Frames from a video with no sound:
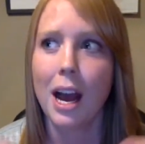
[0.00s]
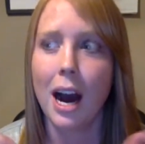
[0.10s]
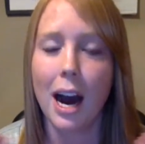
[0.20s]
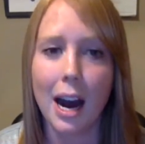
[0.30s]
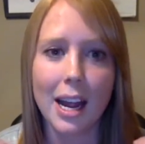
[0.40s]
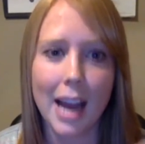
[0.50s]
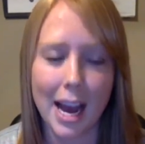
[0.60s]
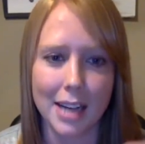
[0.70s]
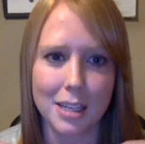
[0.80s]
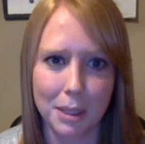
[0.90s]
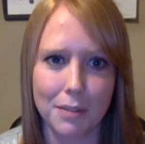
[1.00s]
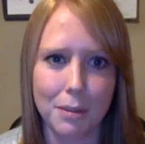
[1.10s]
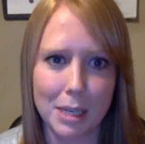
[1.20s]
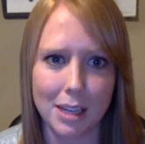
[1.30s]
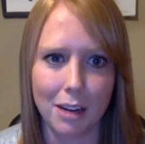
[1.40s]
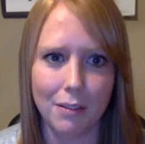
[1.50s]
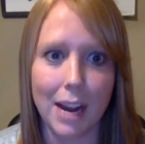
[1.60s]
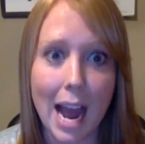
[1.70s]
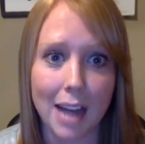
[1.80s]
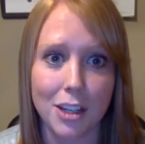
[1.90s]
I had to believe in myself. I
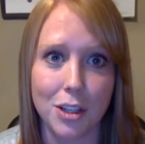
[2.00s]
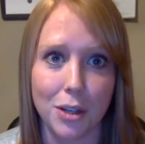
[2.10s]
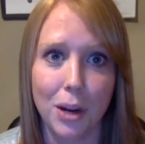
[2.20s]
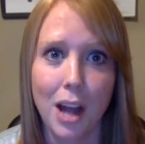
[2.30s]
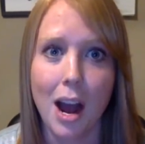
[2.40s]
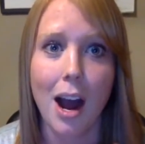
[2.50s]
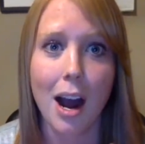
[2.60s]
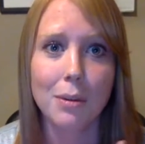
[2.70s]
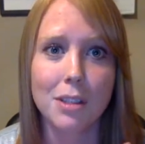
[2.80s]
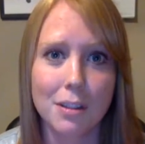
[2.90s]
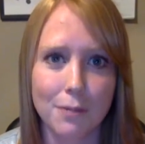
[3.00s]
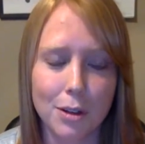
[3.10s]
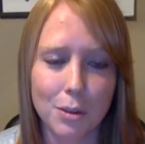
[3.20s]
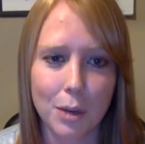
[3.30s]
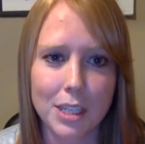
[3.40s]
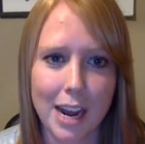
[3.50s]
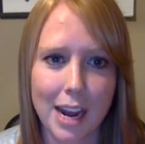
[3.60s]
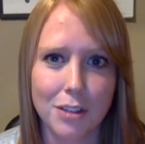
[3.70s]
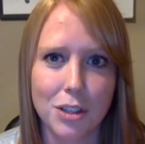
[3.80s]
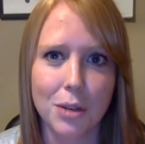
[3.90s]
had to. I was the first one to have
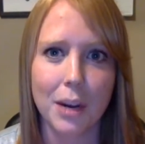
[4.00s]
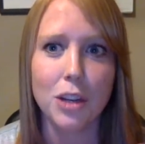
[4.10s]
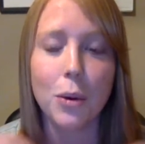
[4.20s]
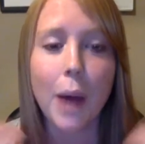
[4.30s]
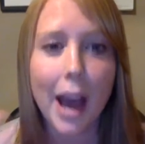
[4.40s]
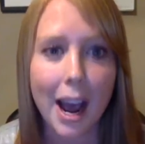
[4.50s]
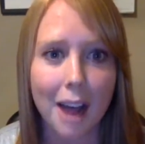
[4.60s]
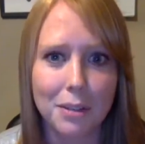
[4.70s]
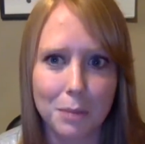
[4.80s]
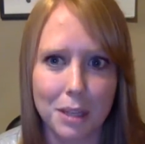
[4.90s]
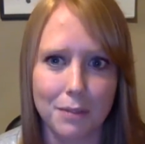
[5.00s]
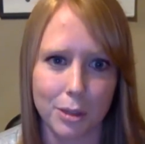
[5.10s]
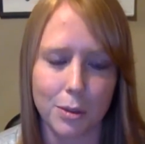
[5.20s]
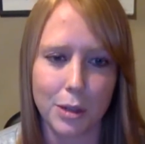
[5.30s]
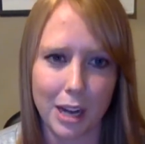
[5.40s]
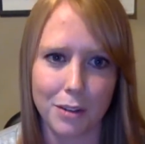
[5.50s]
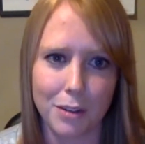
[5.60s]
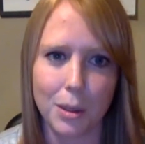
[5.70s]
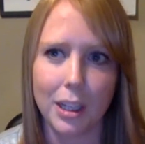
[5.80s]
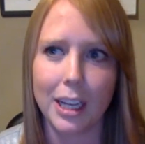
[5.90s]
to do it. And you have to be the first one who have to
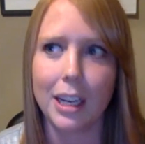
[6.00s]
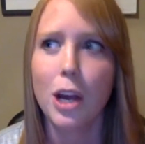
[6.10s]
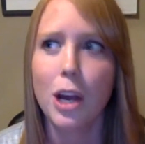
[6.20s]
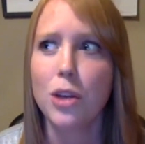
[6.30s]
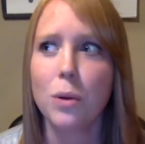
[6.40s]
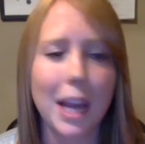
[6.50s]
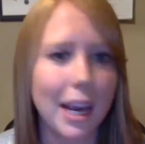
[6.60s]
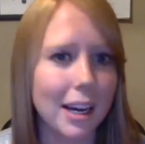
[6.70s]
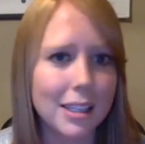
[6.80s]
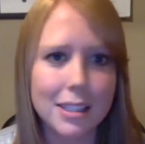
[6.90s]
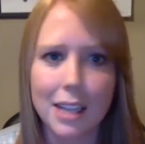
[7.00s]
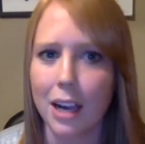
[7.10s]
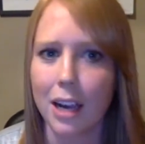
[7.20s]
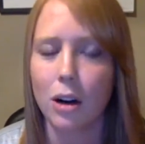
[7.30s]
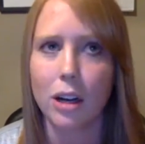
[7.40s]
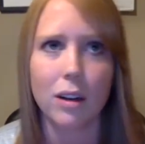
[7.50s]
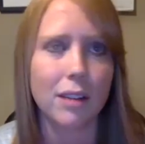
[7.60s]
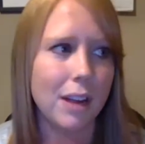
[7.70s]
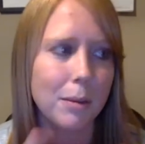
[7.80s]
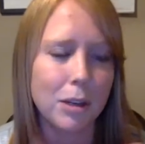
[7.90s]
do it. Like, you can't say, oh, I don't have
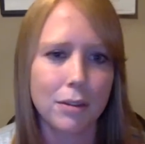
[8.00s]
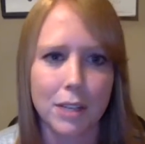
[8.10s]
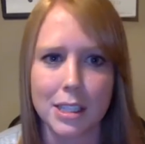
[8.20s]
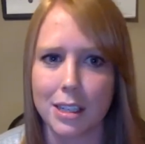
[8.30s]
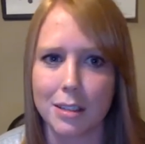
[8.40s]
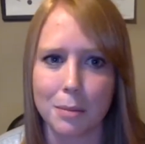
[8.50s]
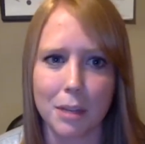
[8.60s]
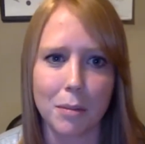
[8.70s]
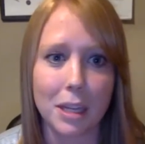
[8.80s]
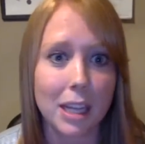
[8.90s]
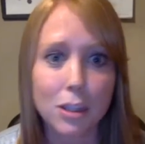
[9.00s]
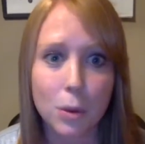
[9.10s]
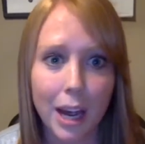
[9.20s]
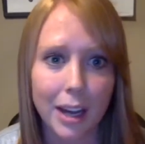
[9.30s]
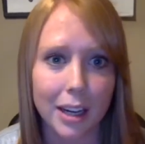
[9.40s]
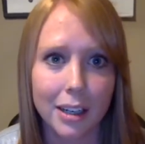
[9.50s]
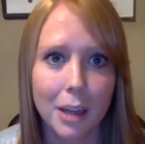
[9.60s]
family or friends that doesn't believe in me. That's okay.